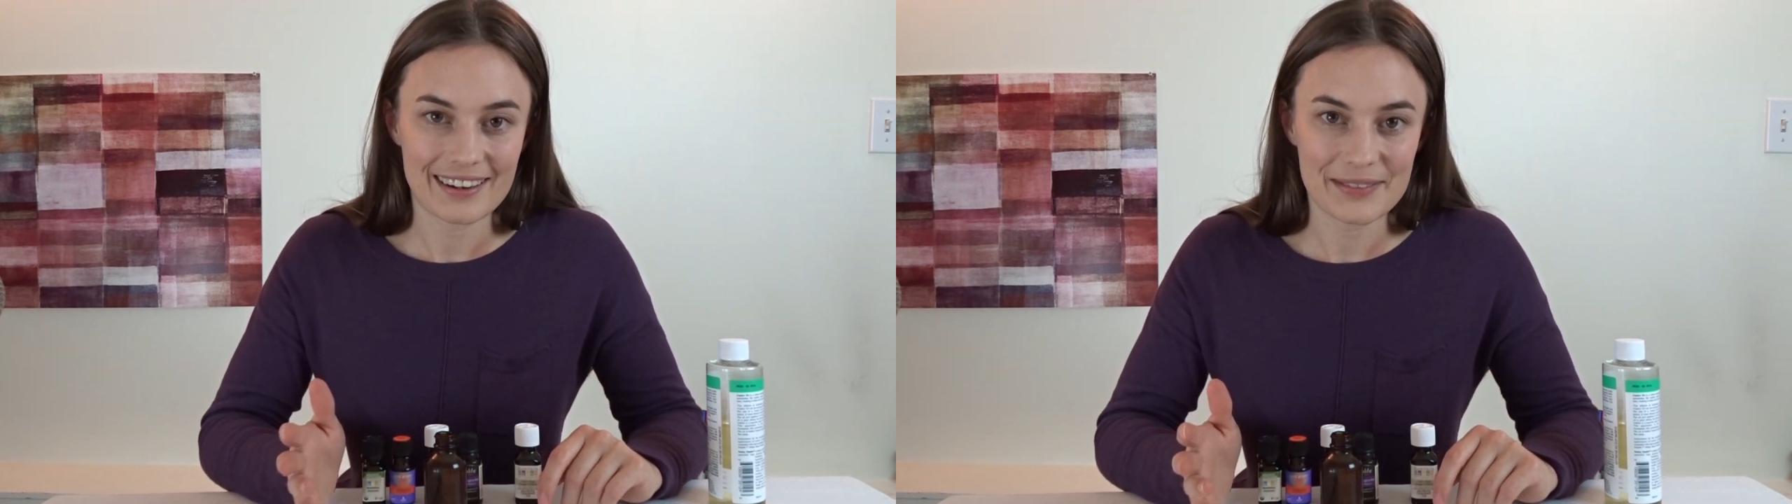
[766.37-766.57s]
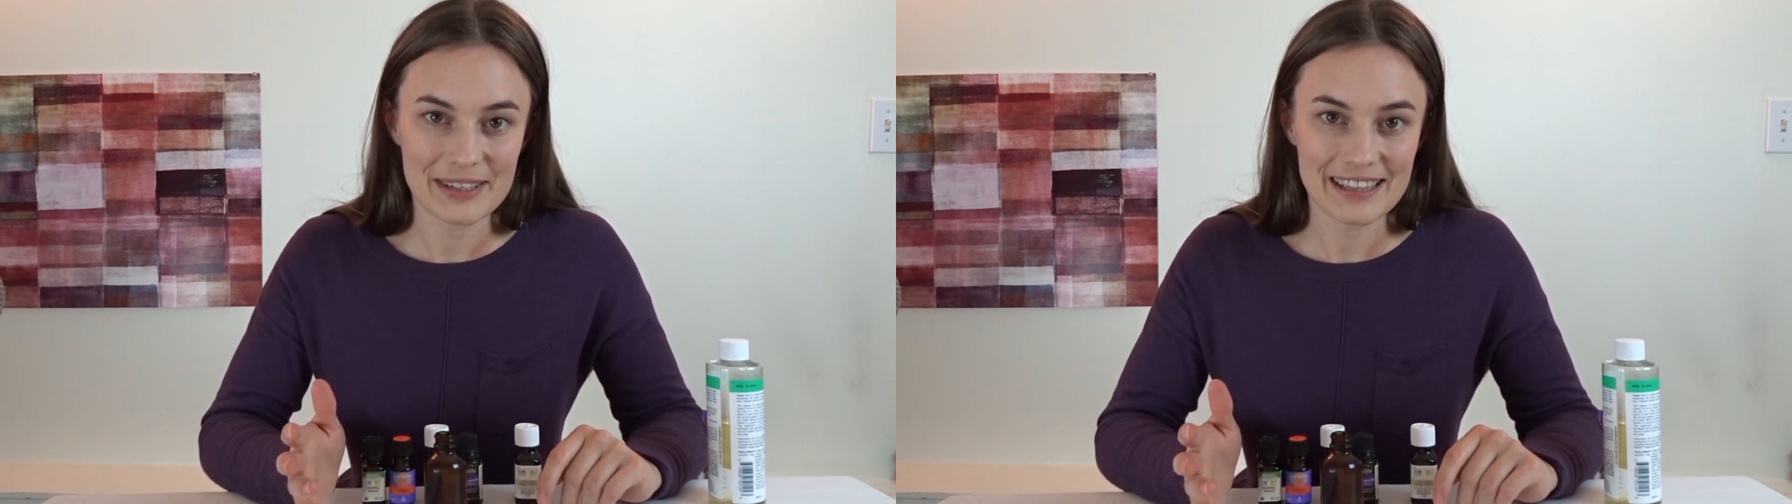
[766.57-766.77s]

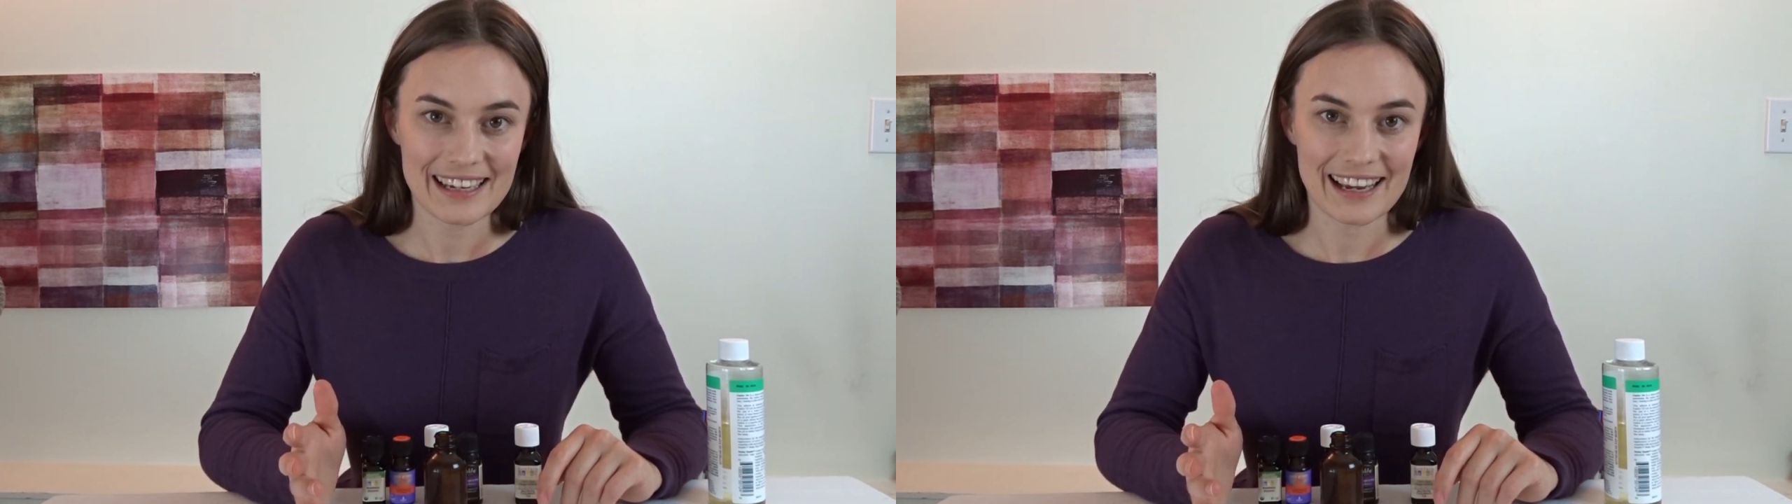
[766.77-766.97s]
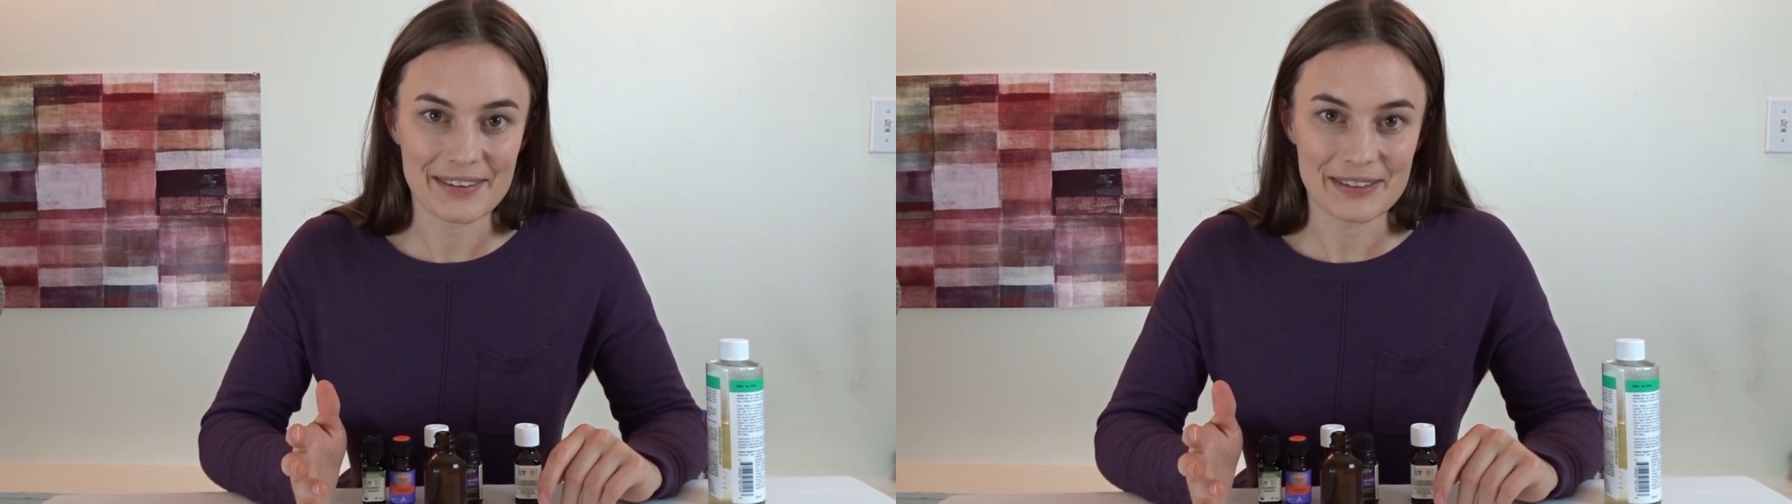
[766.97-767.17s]
one
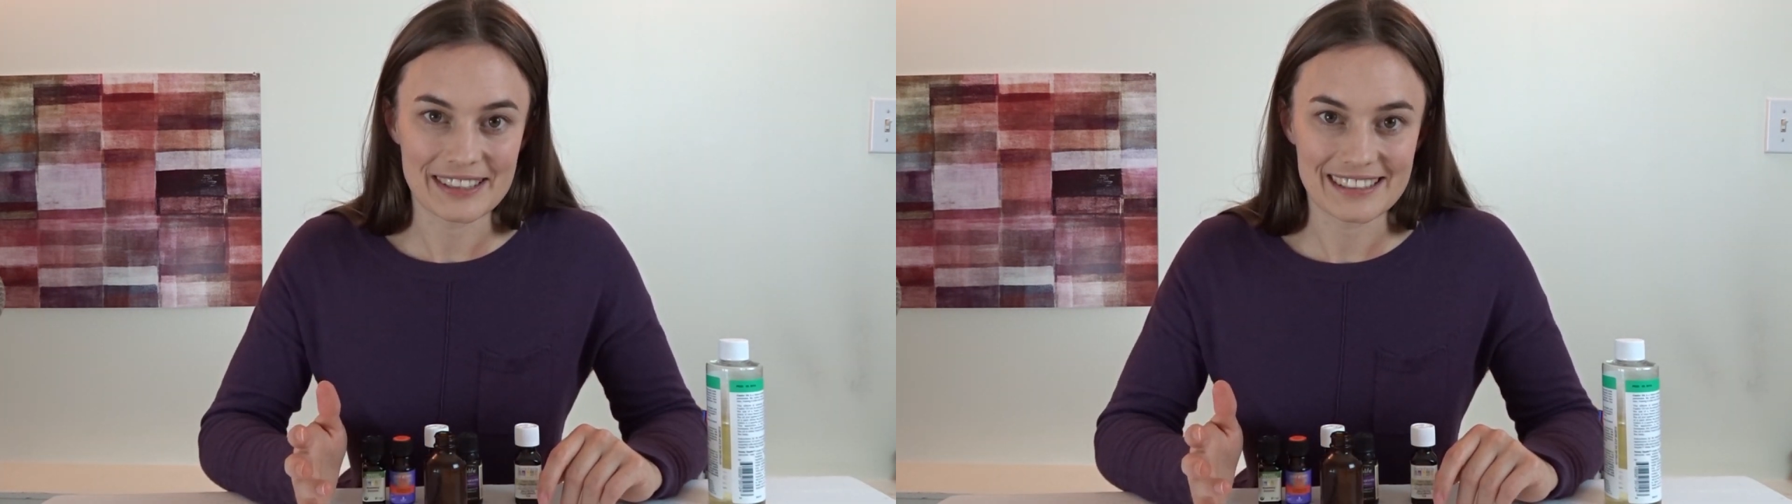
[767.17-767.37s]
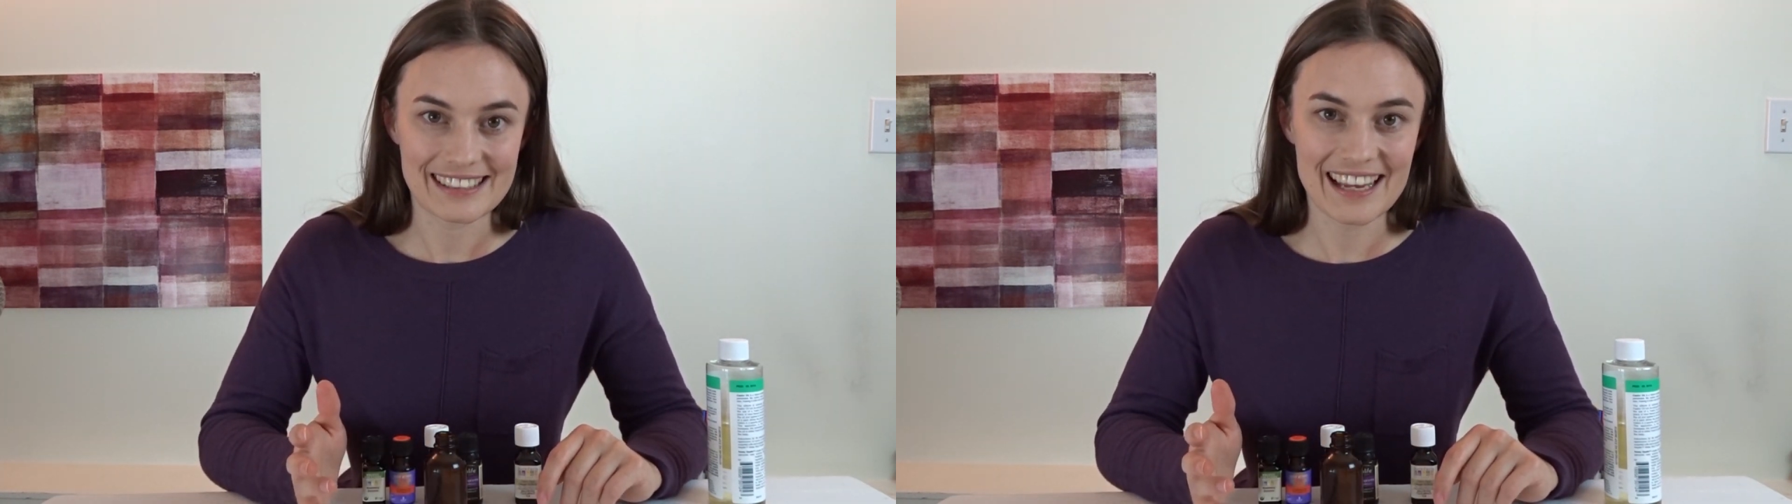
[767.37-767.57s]
thing I
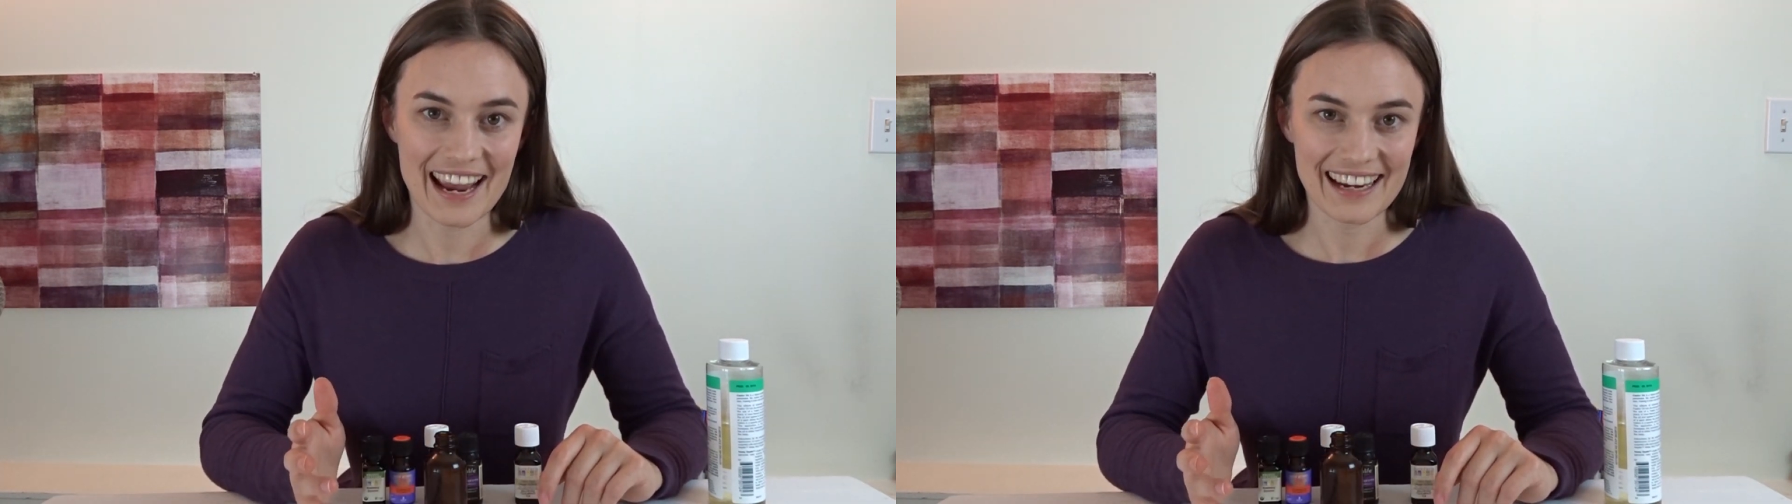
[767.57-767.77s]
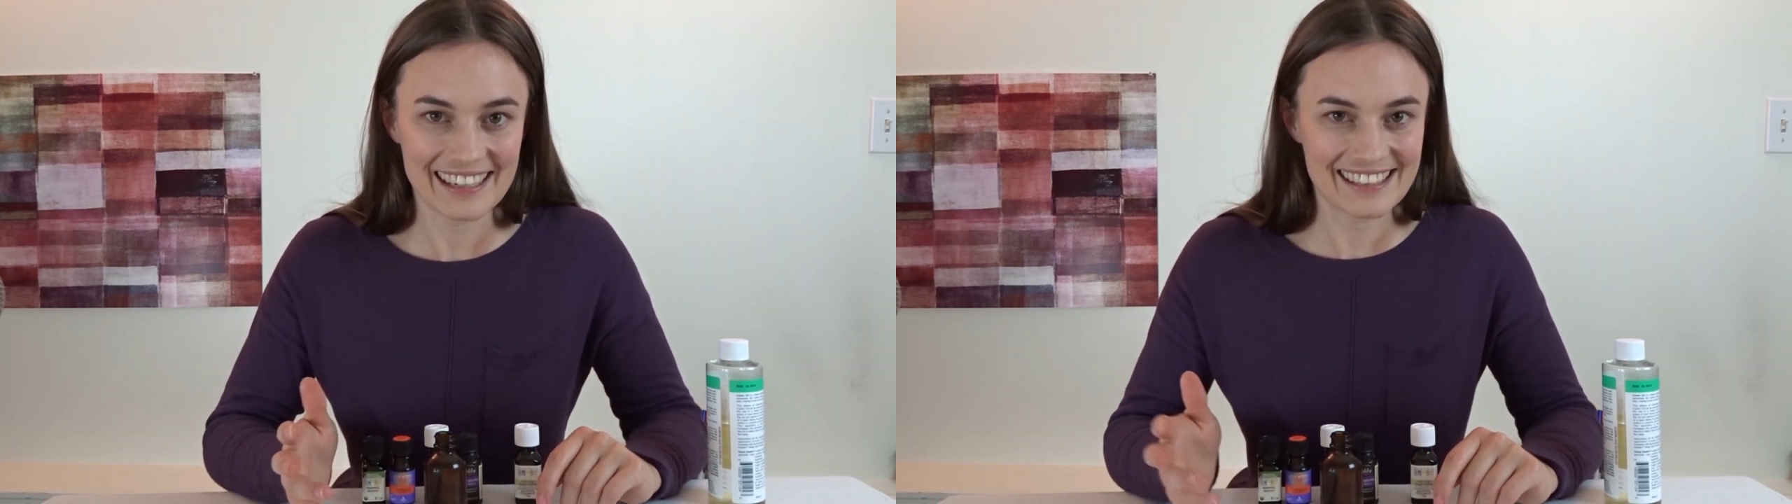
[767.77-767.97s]
wanted to
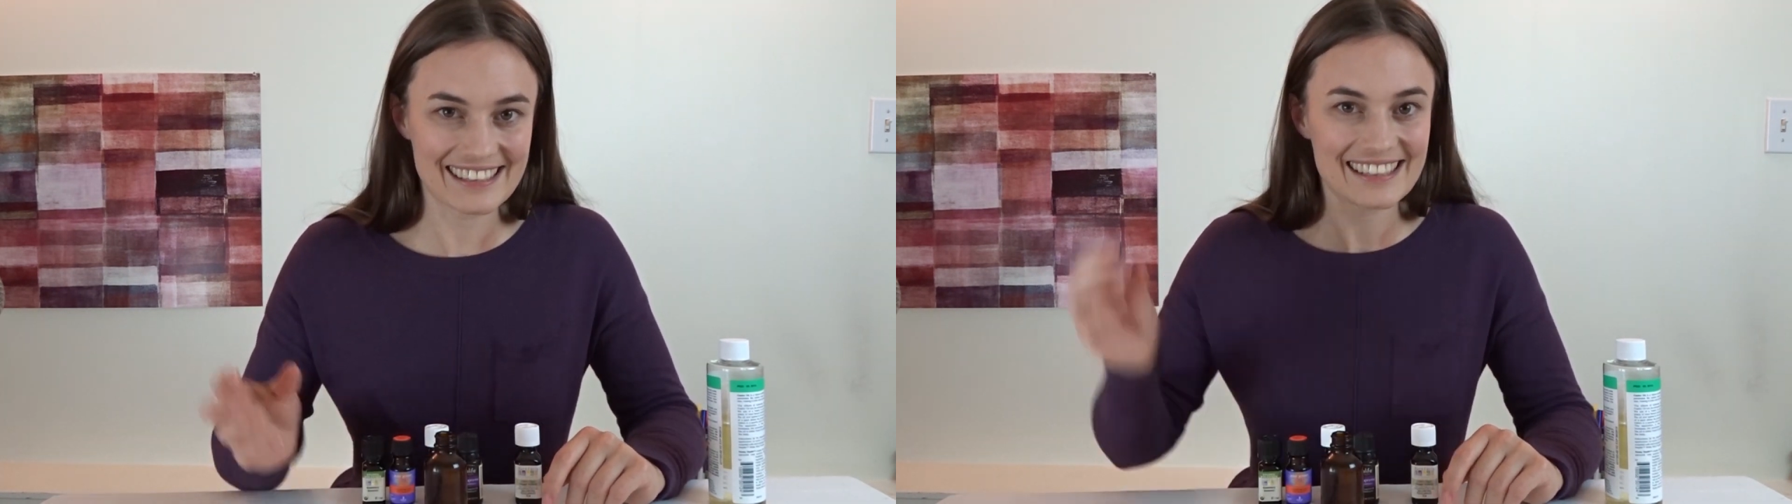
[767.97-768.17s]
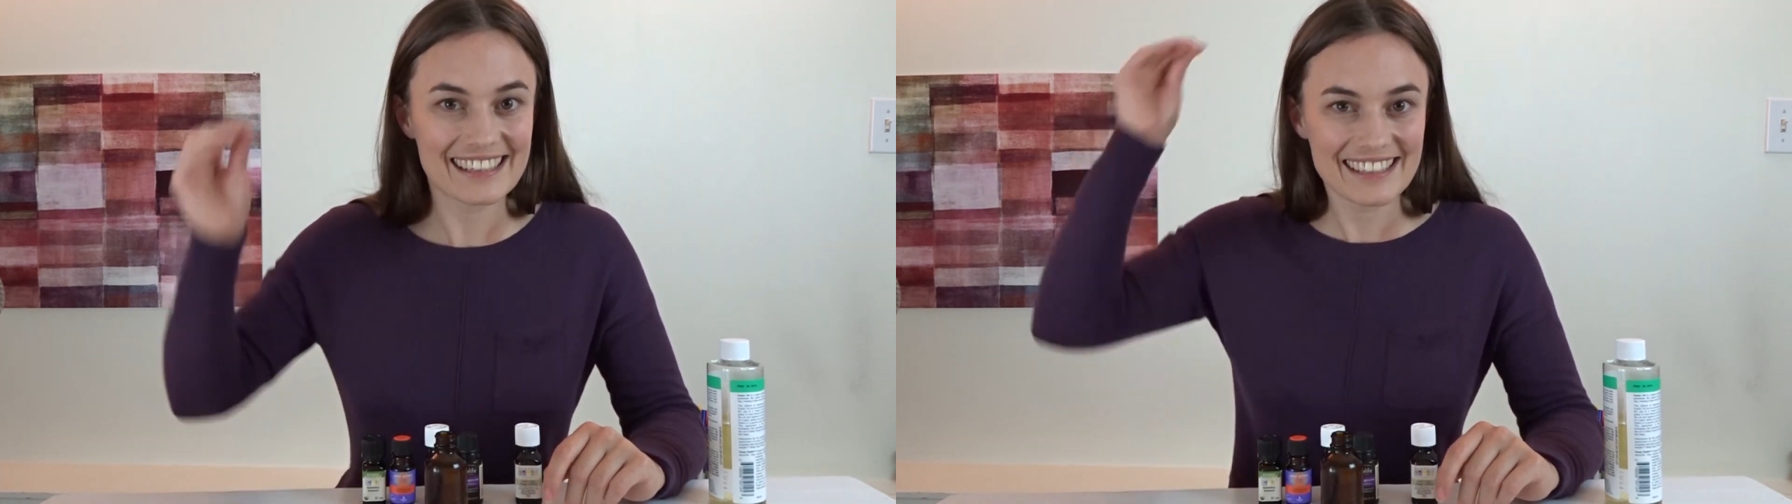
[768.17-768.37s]
say is,